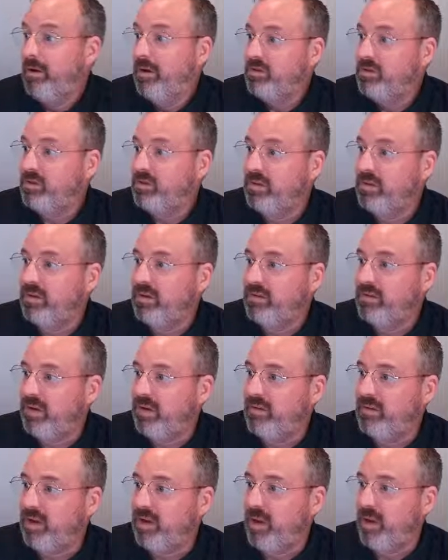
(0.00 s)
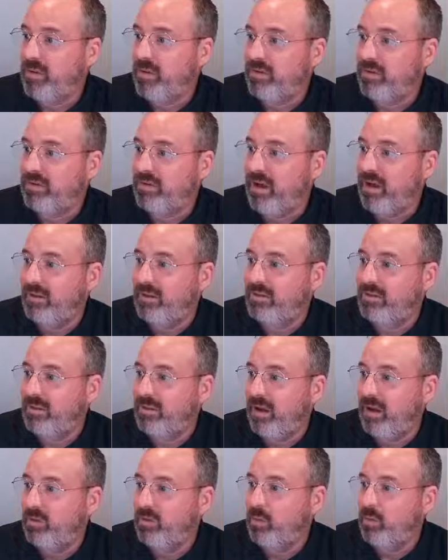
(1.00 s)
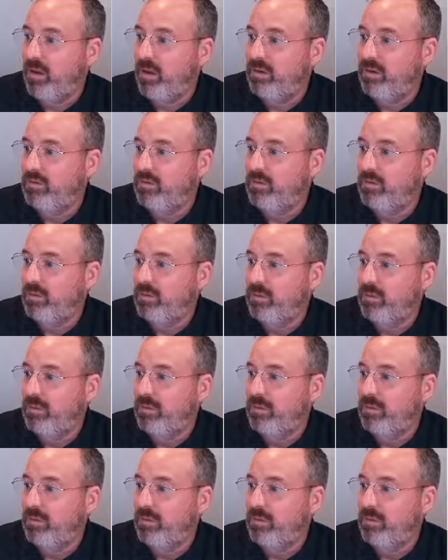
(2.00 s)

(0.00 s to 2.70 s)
So in this case, I'm going to assign slides 1 and 2.